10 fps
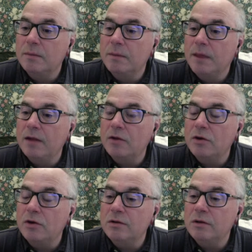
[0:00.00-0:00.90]

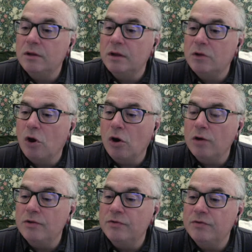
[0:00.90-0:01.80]
Edgar
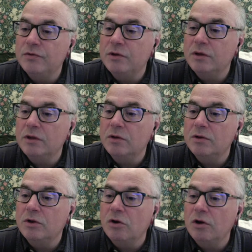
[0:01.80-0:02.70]
Edgardas, hello
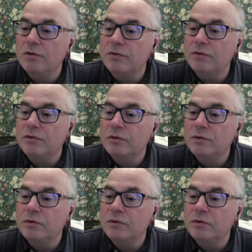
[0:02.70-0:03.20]
Edgardas.